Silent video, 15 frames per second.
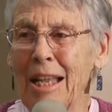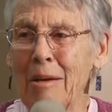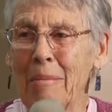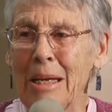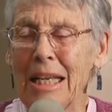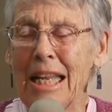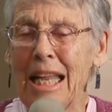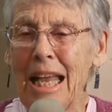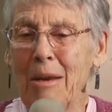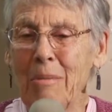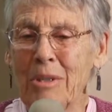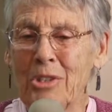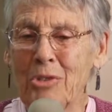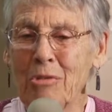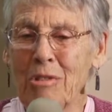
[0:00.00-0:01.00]
My dad
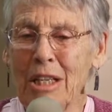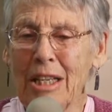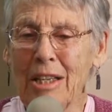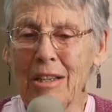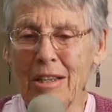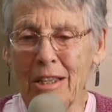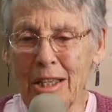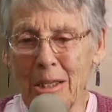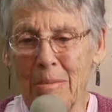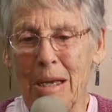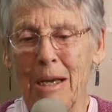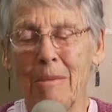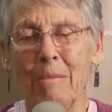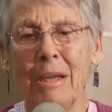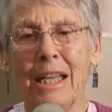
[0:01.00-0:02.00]
was really good
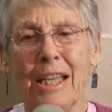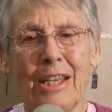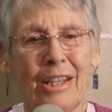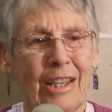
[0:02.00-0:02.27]
about making